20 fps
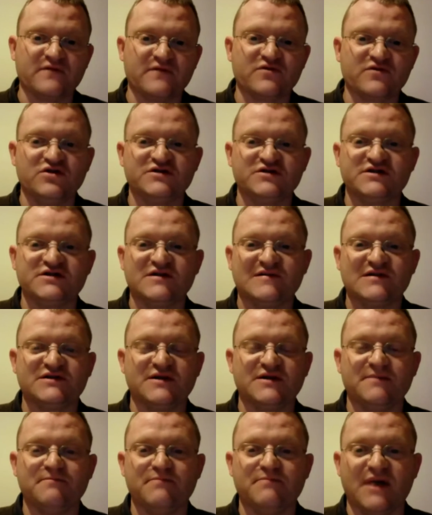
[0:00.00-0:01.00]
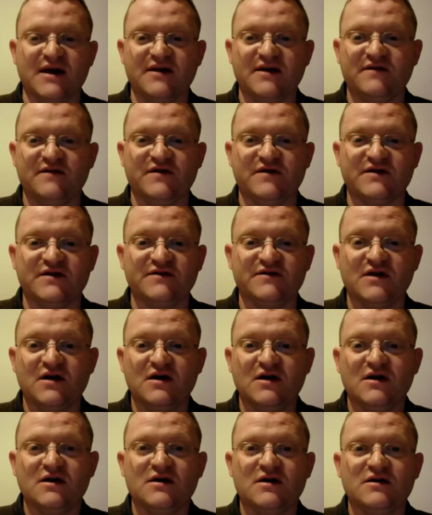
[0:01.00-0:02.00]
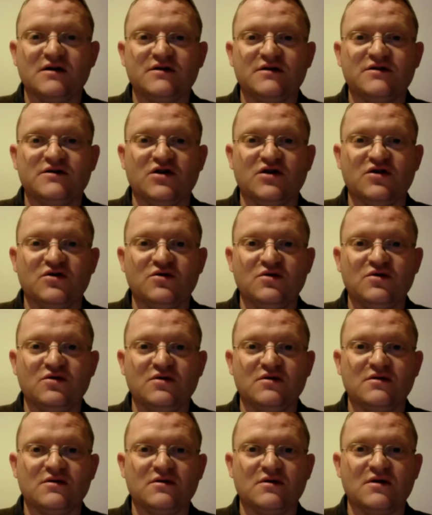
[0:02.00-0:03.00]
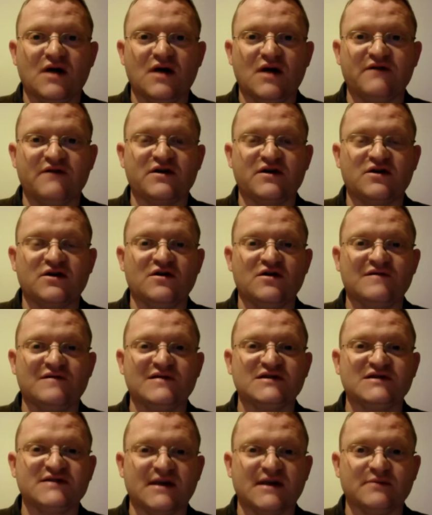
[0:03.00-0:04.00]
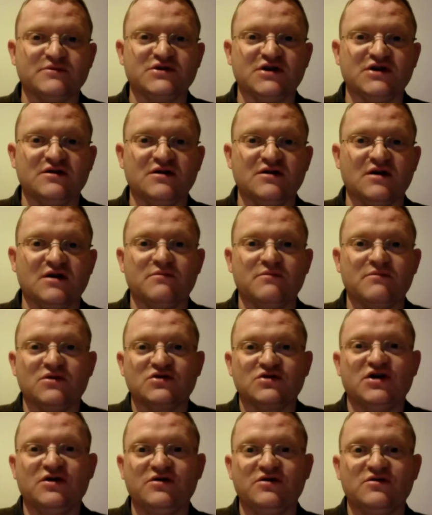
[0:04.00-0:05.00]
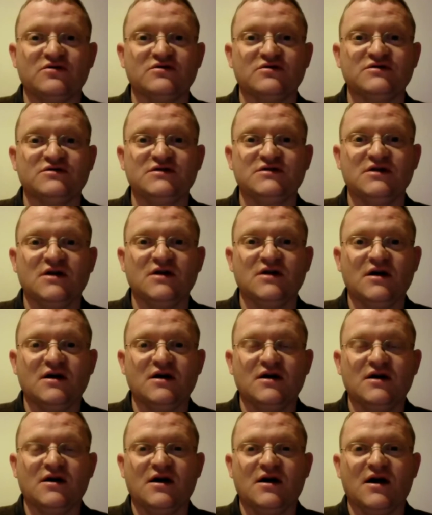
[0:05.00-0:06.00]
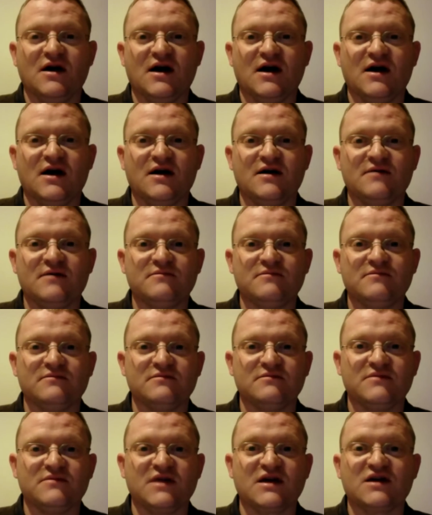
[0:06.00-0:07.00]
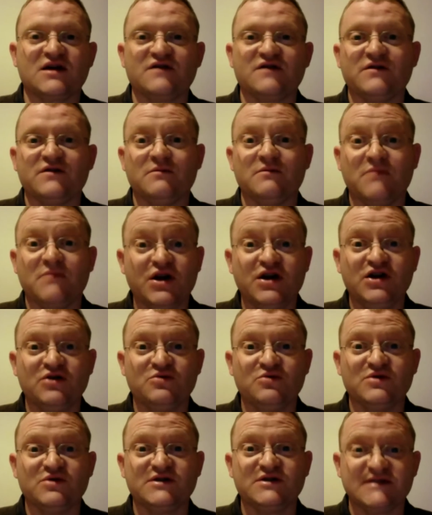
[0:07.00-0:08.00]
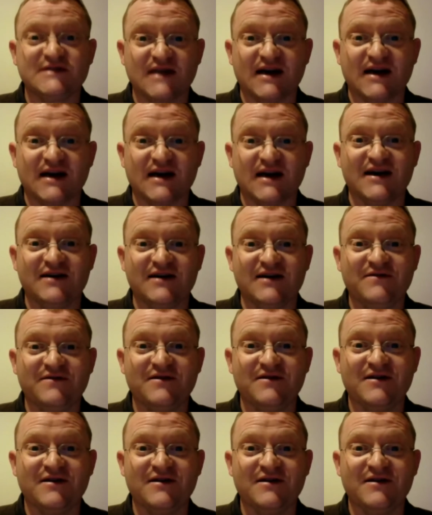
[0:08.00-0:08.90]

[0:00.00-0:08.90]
Of course, there are some benefits to having your reception at McDonald's. Think of the money you would save